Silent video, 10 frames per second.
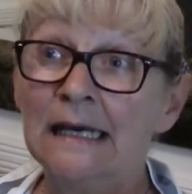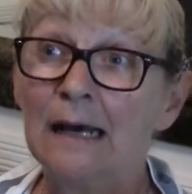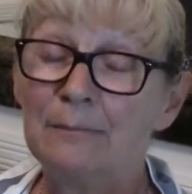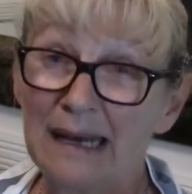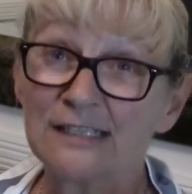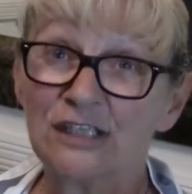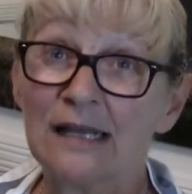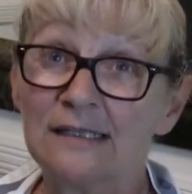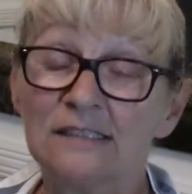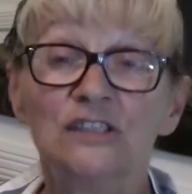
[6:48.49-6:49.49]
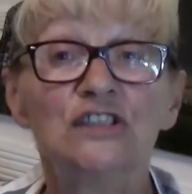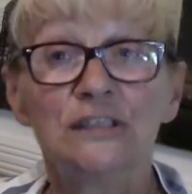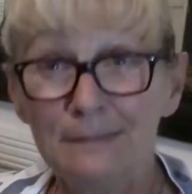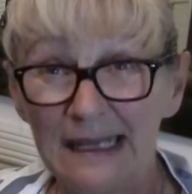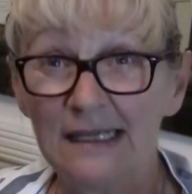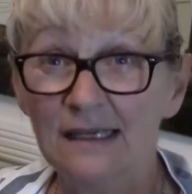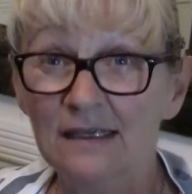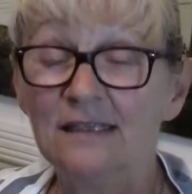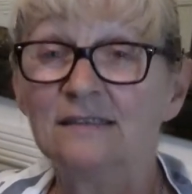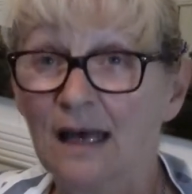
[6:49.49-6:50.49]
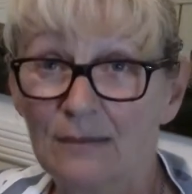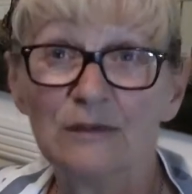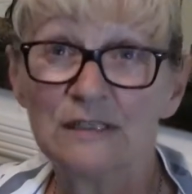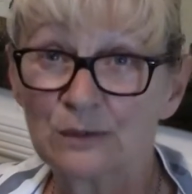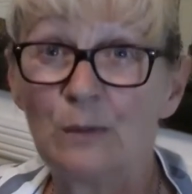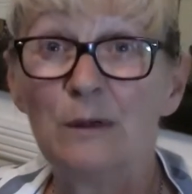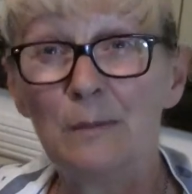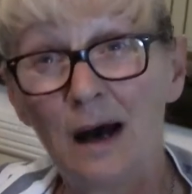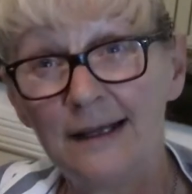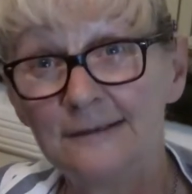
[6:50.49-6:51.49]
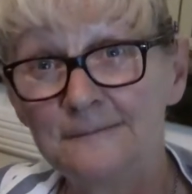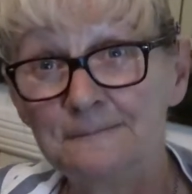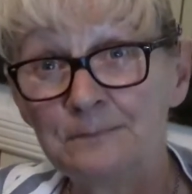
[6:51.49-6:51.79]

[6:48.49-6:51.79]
And my challenge to me is that I'm going to swim a mile.